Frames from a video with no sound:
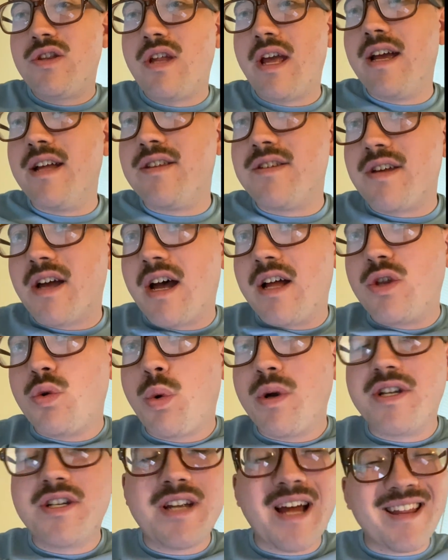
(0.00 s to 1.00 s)
It's uh,
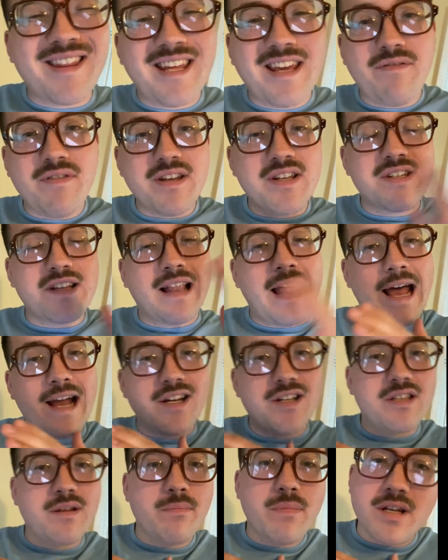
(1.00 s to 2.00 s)
twitch.tv
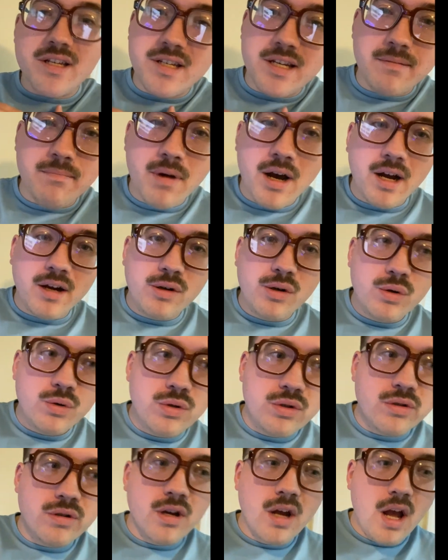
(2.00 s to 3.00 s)
slash the menacing
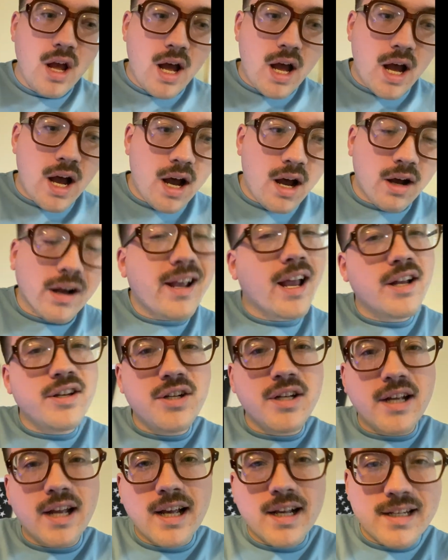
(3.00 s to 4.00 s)
mongoose. I'll
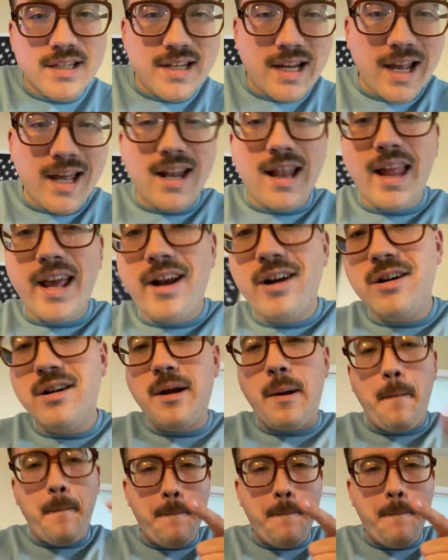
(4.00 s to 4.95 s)
catch you guys again later.